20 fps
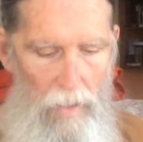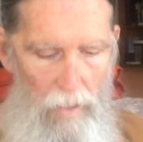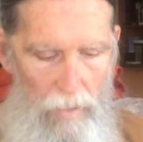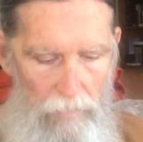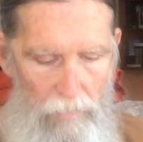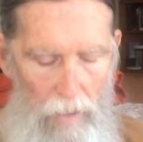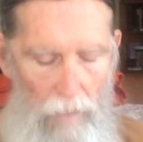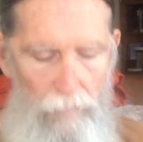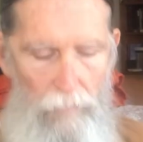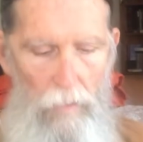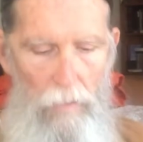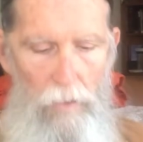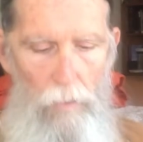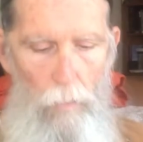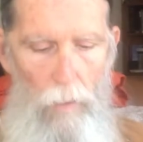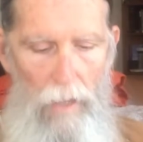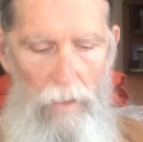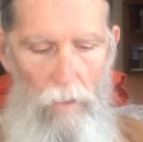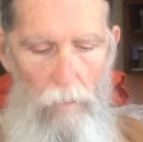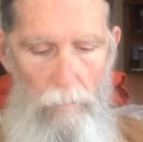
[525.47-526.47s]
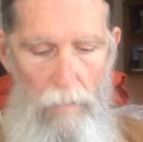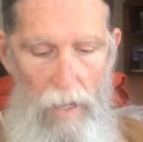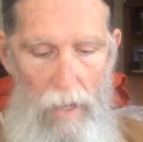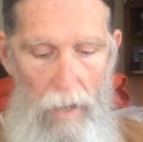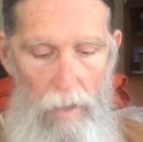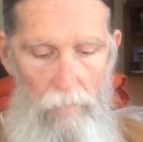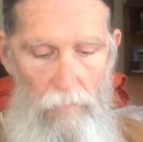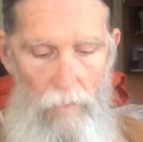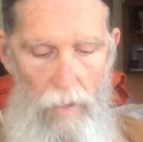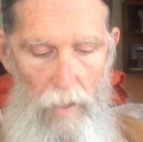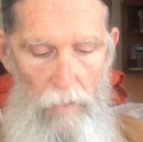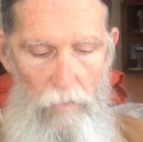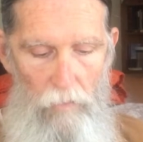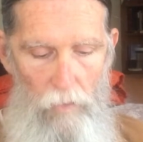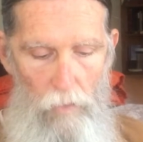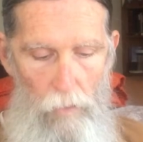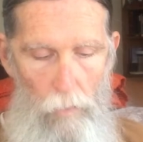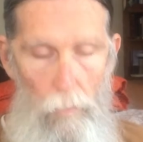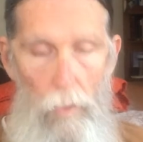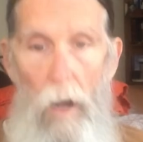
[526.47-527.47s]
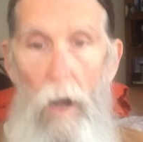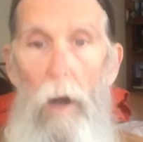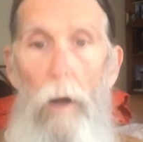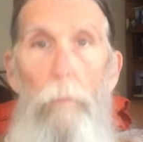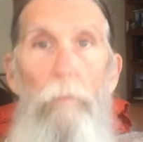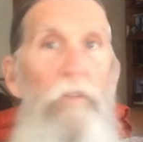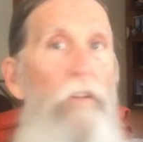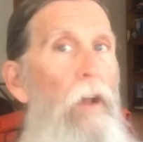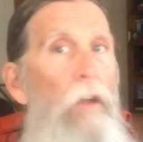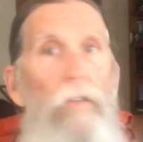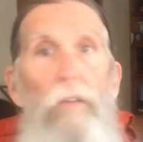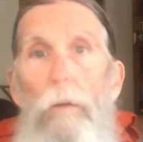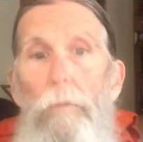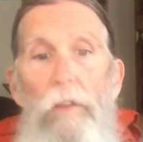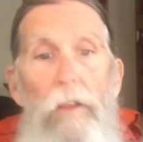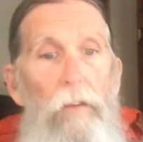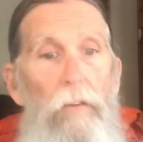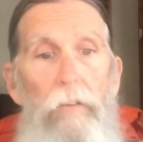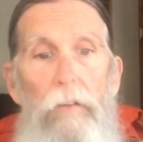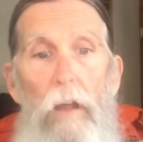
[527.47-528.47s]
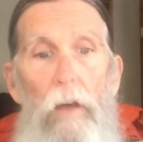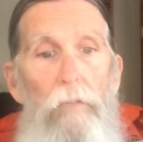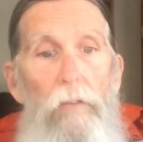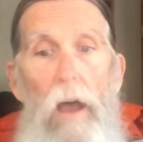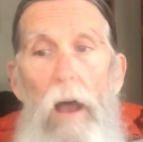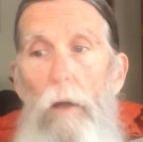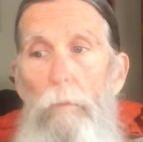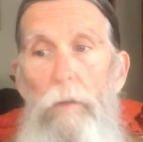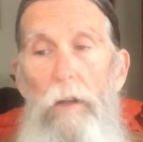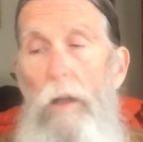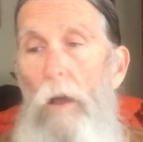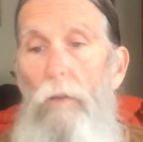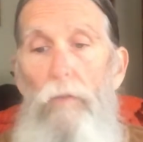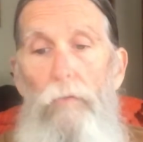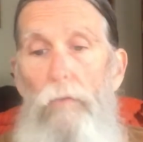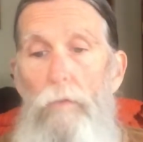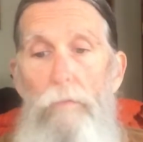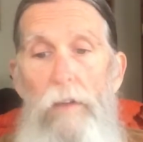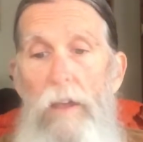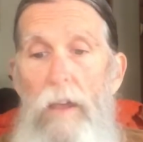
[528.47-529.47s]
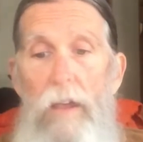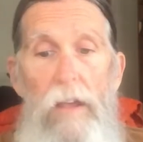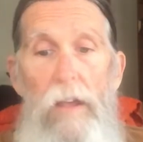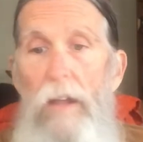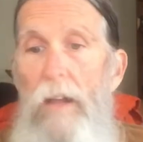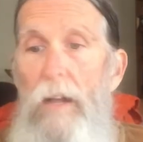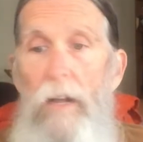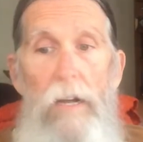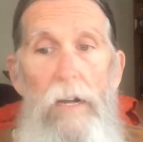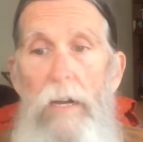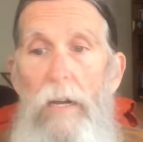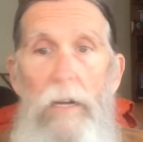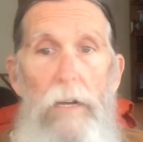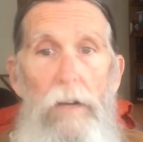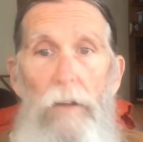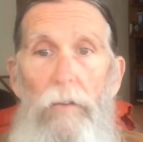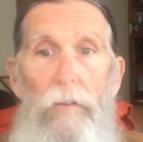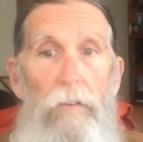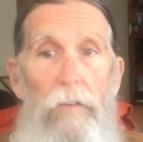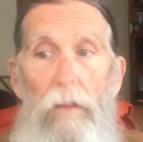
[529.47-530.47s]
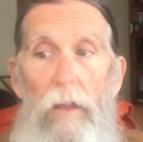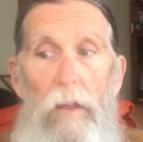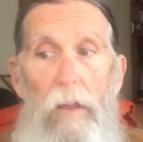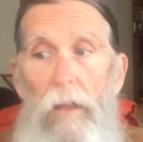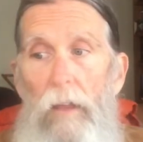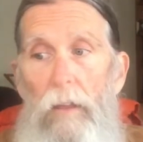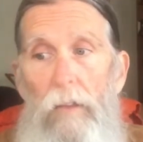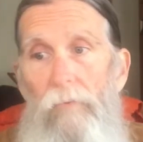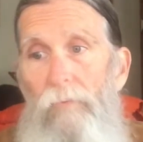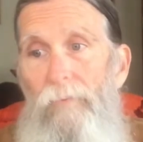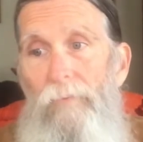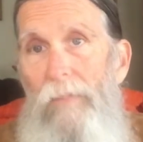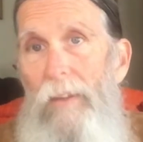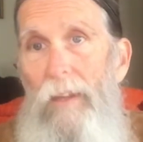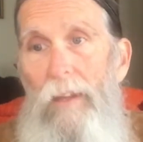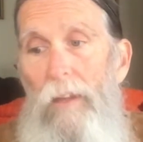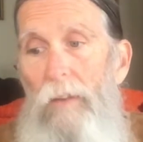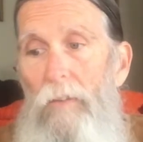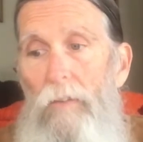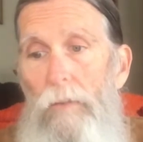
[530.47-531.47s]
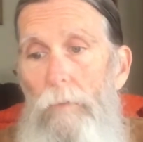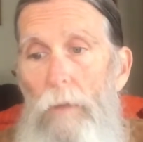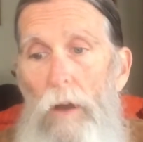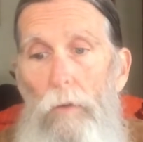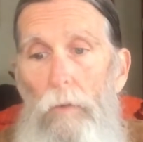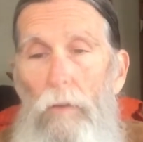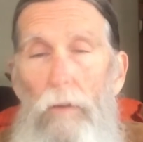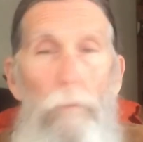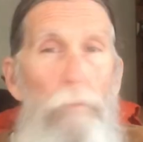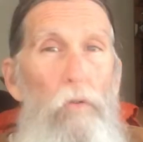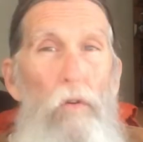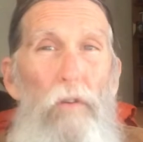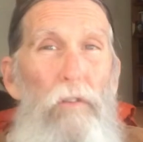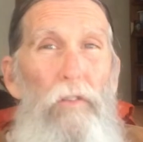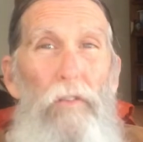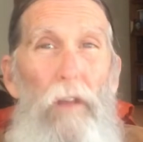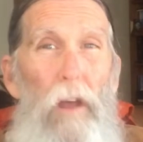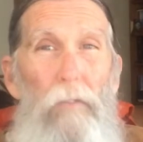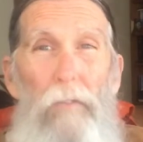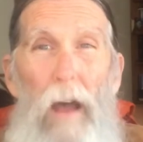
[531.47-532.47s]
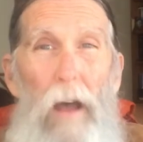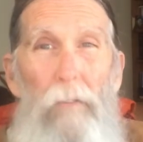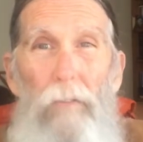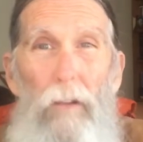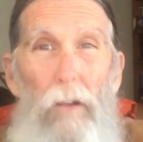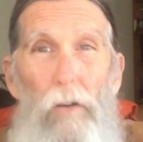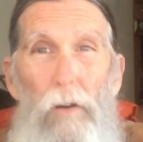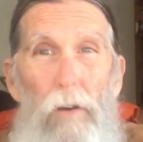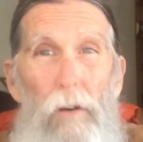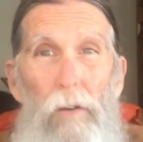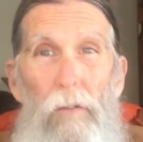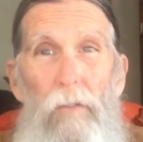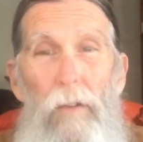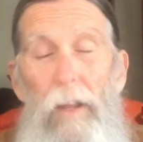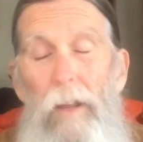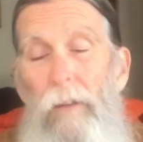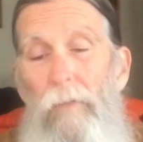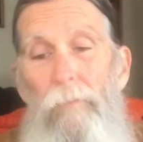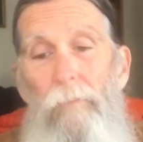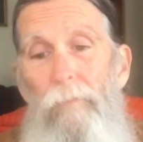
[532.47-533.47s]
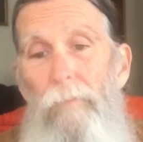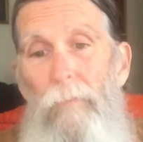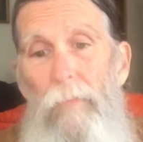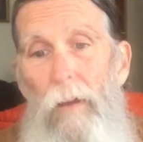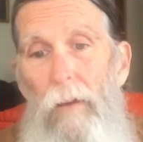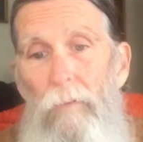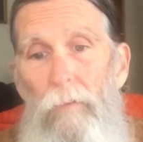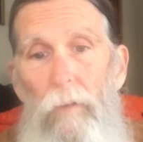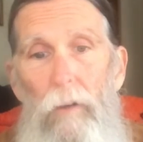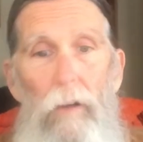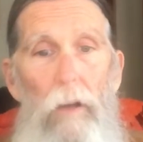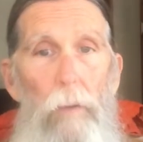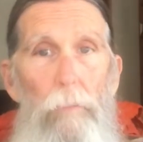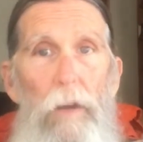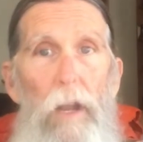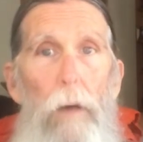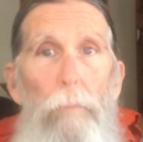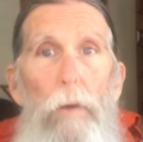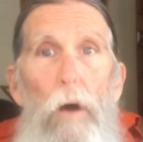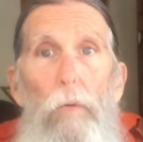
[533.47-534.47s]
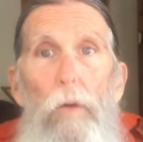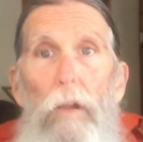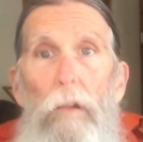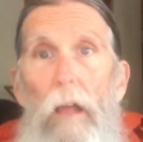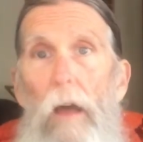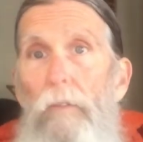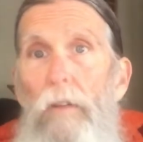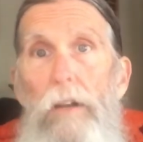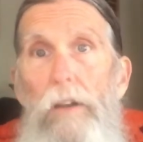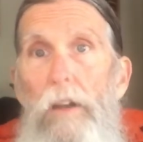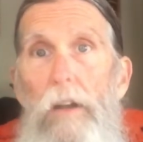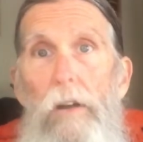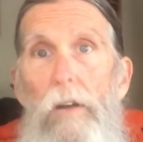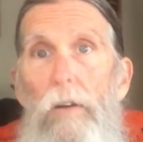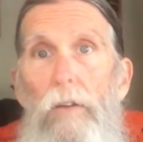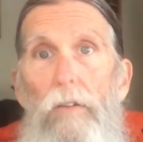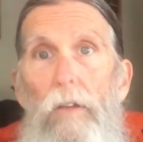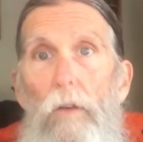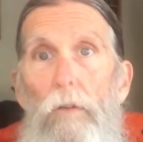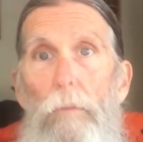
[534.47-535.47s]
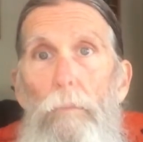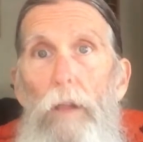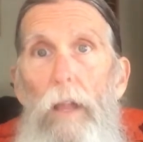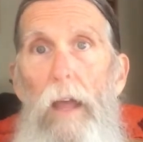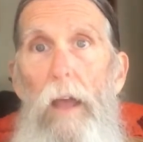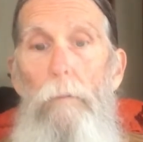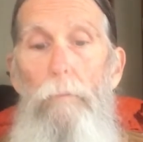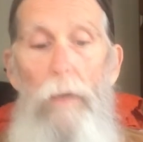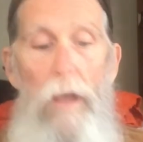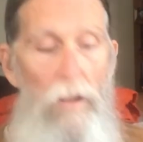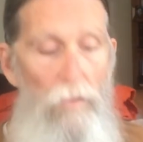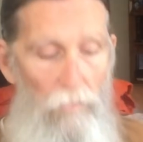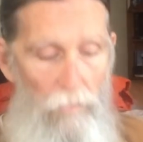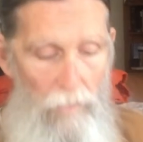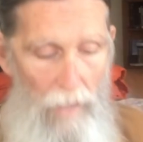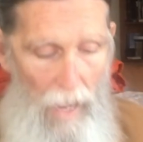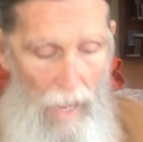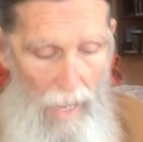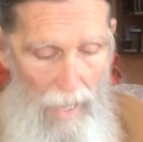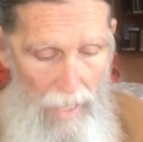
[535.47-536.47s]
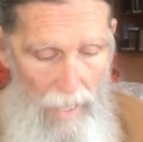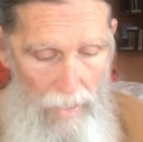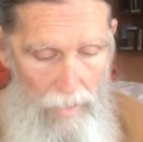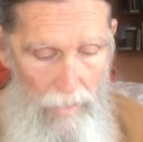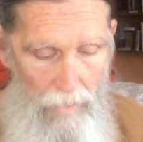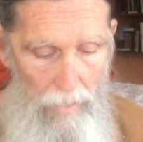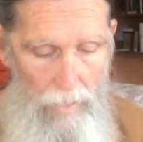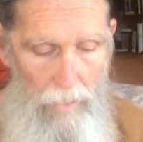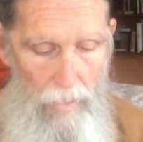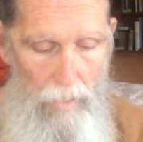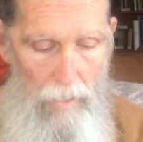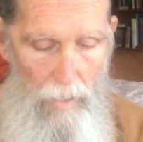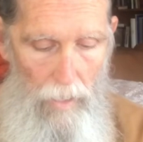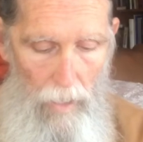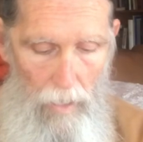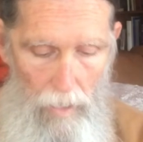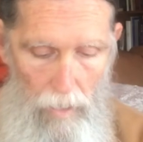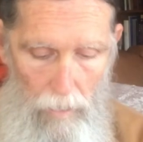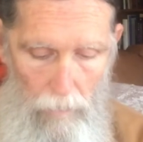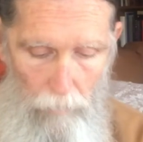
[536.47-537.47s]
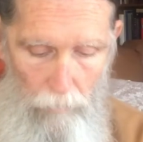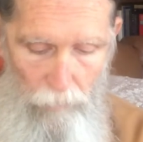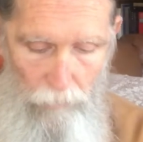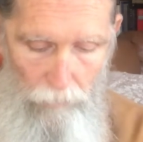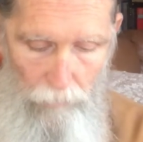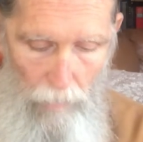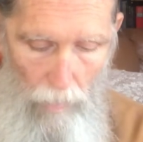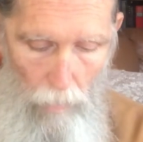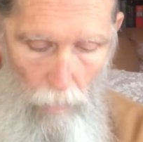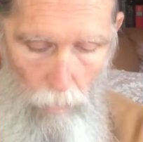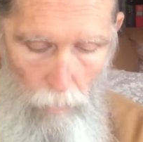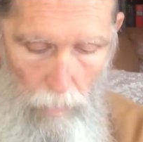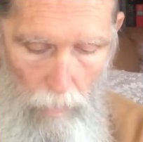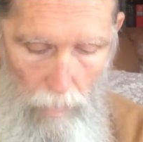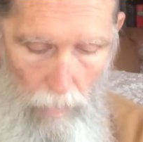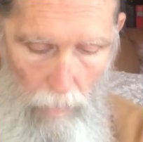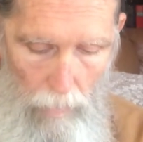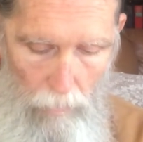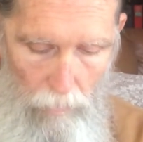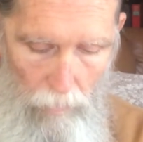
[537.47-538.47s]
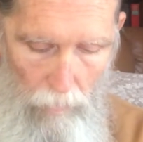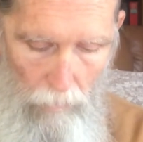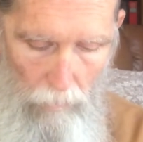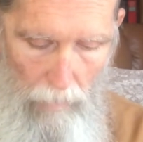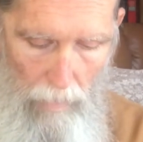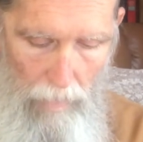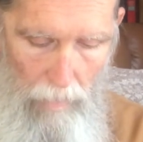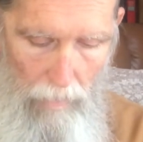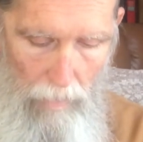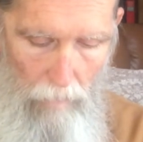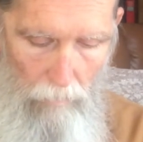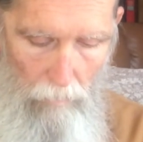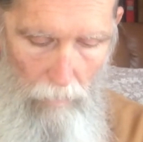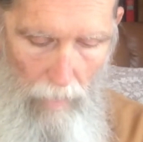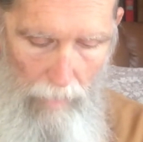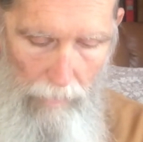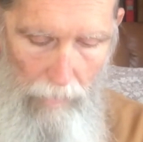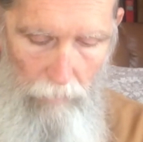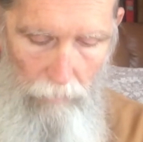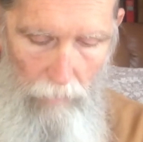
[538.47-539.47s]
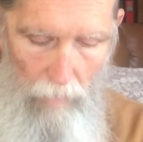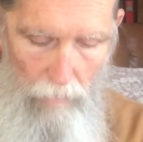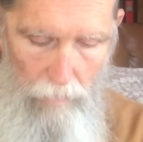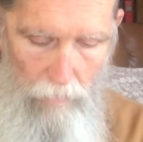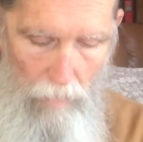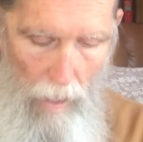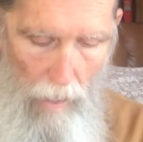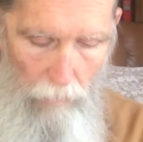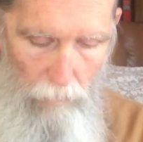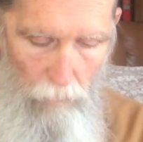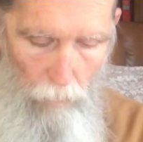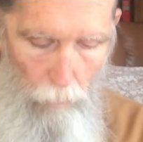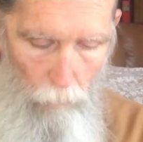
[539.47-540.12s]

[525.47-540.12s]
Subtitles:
definitely recommend that you check some of this stuff out, because for me, it's the most important stuff I've learned in coming up on 11 years on a plant-based diet. So the lady, like I said, Dr.